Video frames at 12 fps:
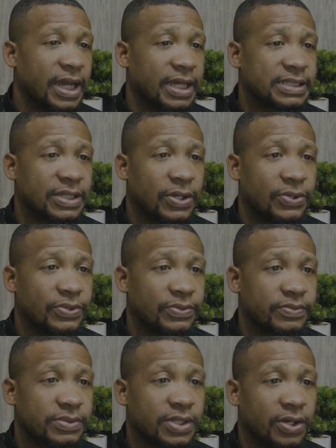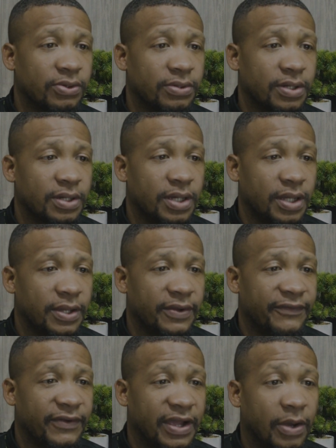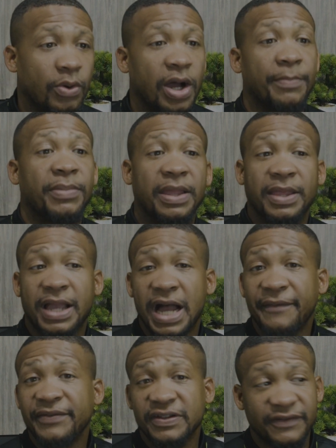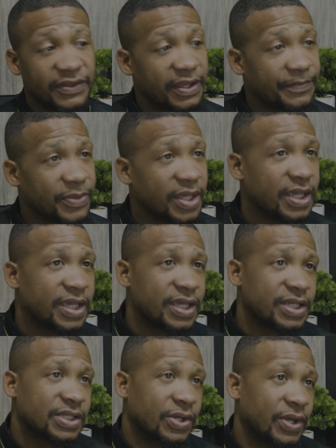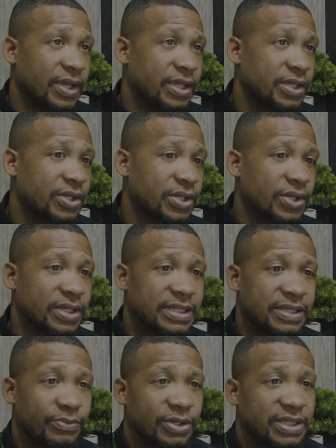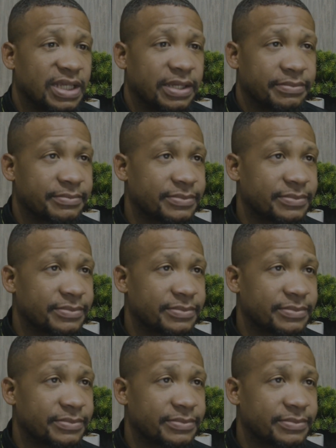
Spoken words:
So, you know, up in the conference for them. So you're going to see, we'll see.